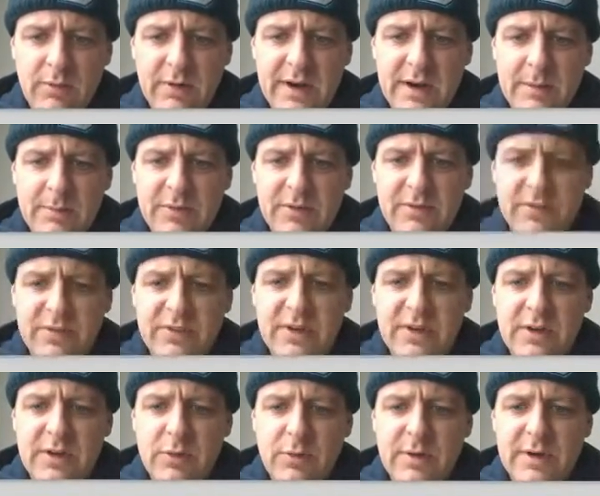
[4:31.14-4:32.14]
grams of
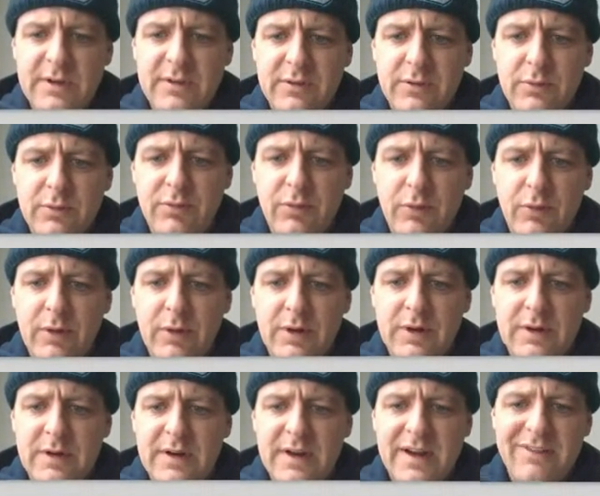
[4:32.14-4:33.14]

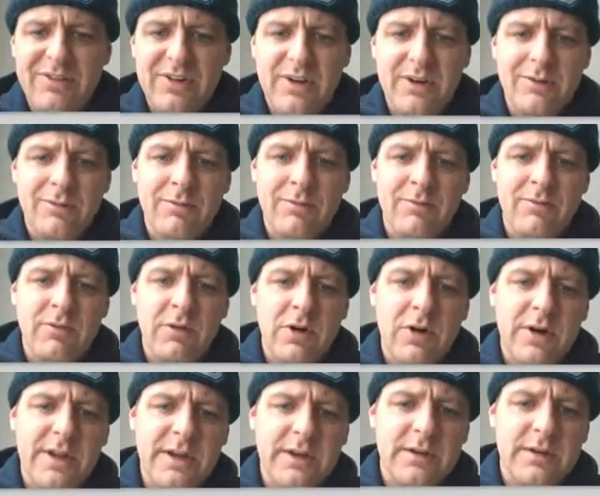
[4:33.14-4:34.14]
CuSO4, I have to
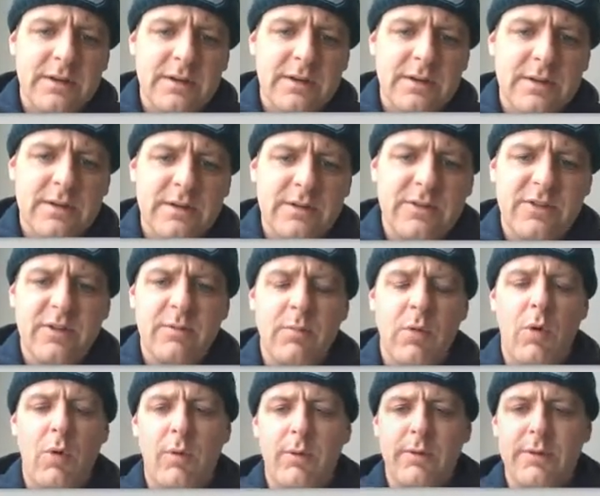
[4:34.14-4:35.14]
convert it to
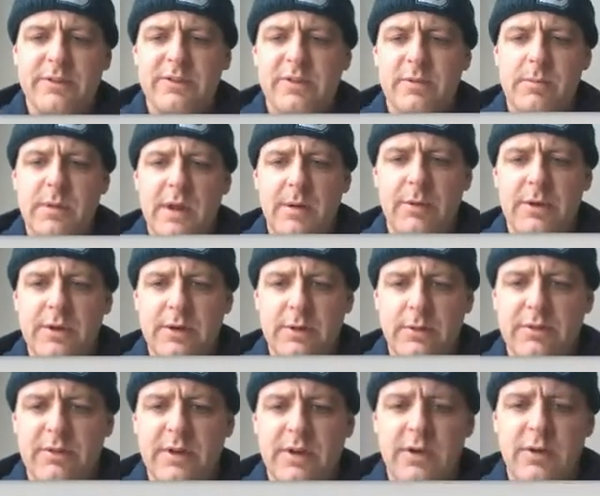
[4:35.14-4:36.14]
moles to be able to
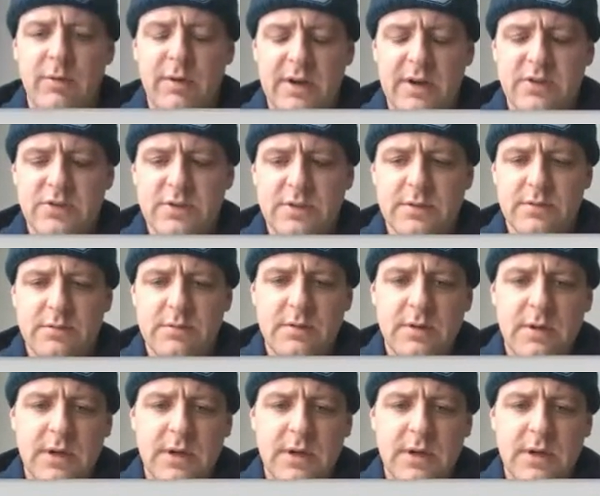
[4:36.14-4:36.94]
use the equation.